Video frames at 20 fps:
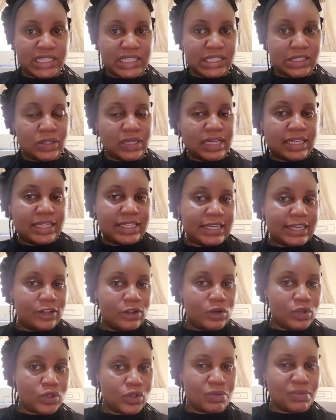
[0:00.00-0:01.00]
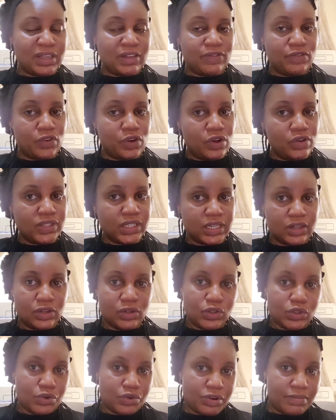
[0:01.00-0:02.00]
so that he can also be involved and
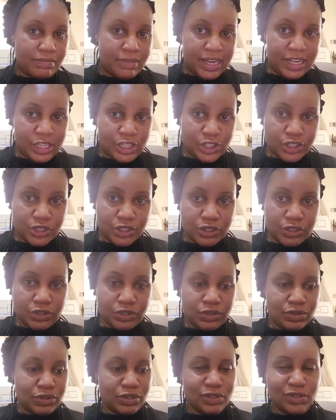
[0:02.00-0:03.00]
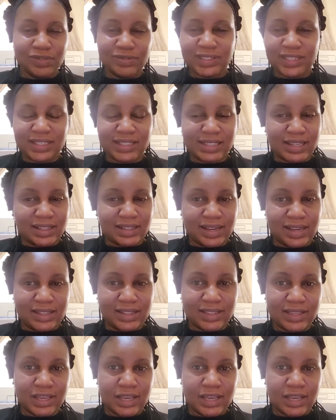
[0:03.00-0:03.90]
also remind you, things like that.